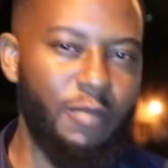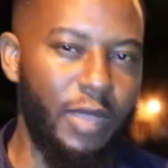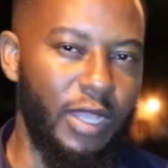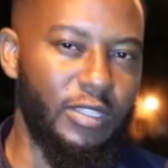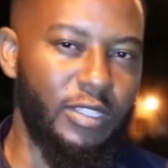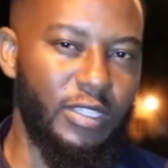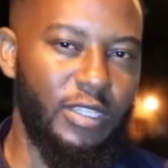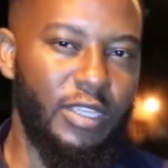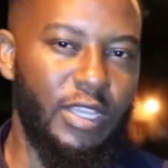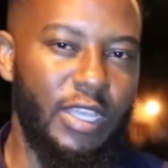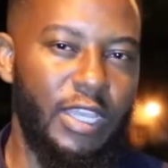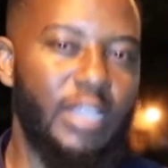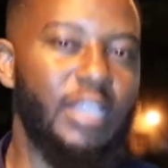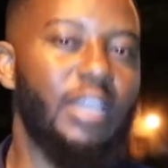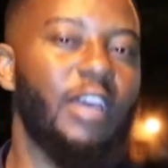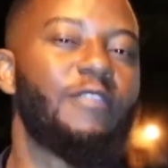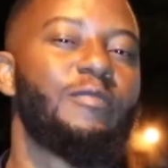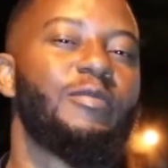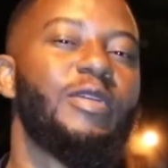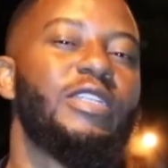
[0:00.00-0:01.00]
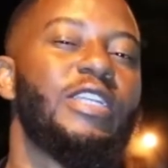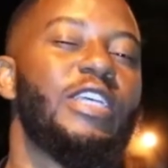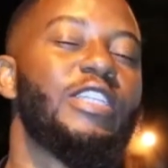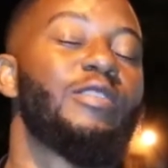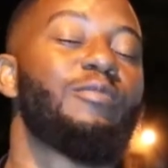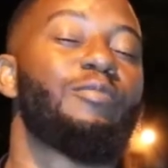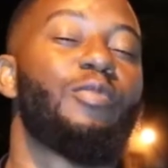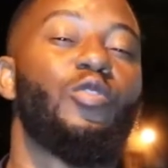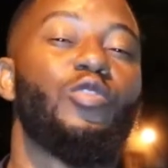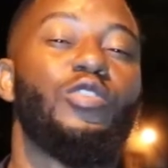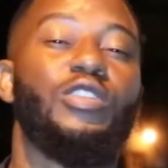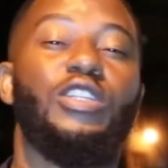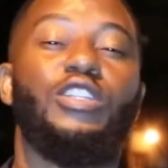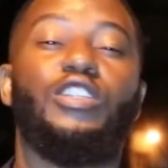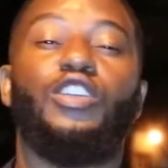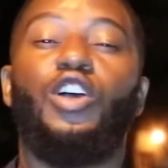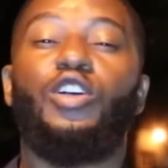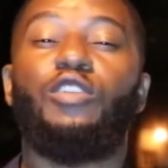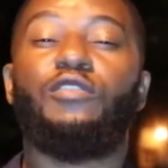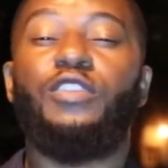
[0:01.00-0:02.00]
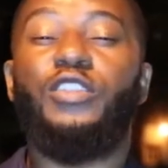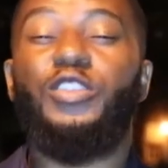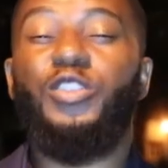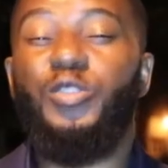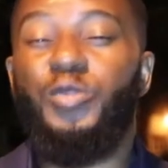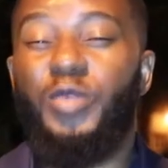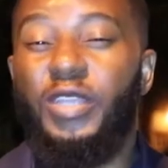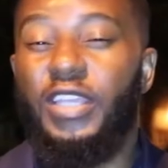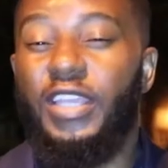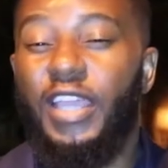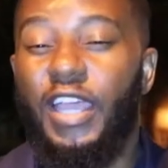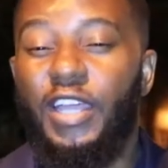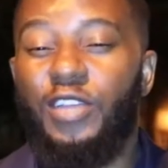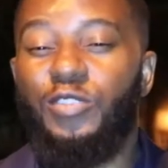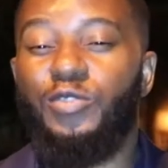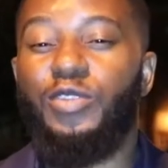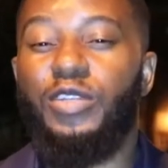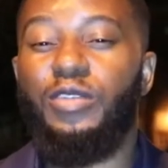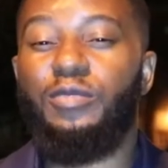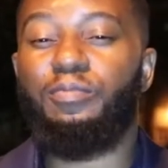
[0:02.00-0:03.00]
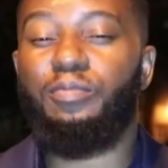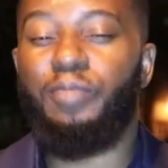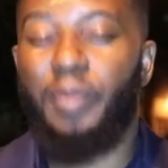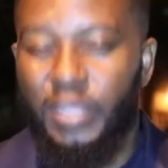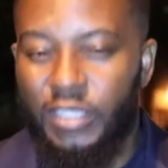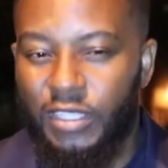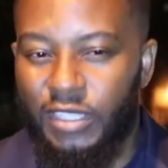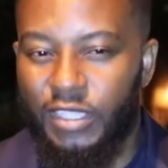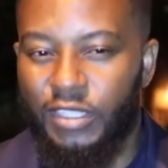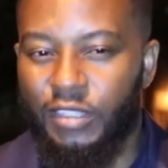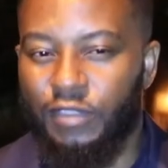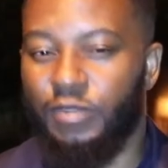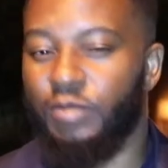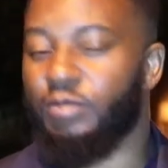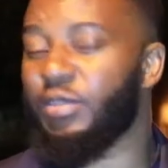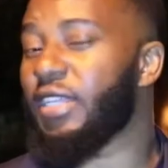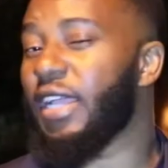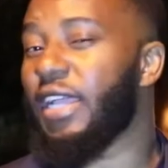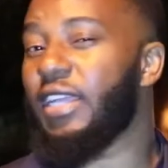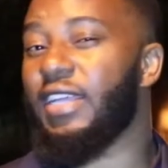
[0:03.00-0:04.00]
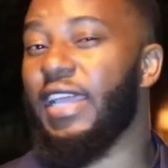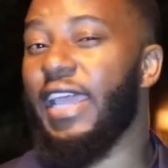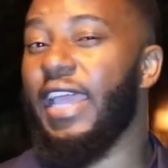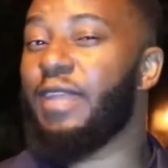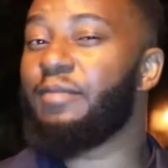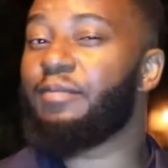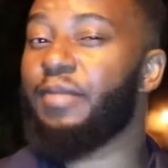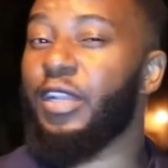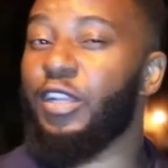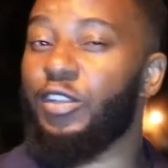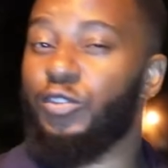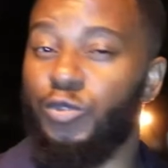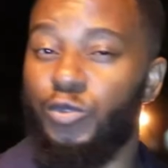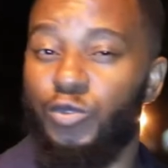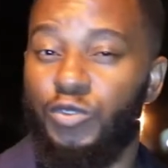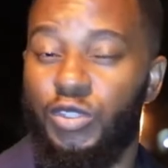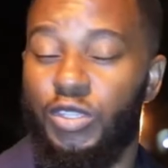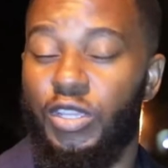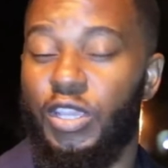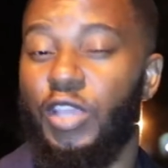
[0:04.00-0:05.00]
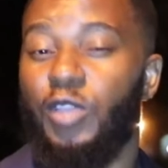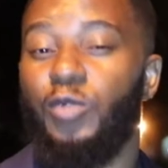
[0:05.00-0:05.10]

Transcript: months, Government has imported over 300 buses from China and Belarus,